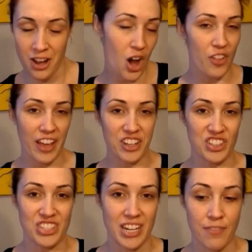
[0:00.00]
all that
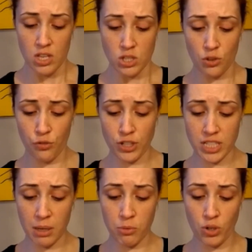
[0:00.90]
good stuff. So the first
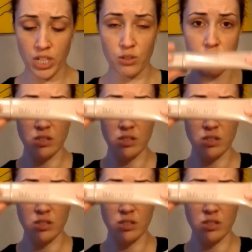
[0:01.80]
thing I'm going to use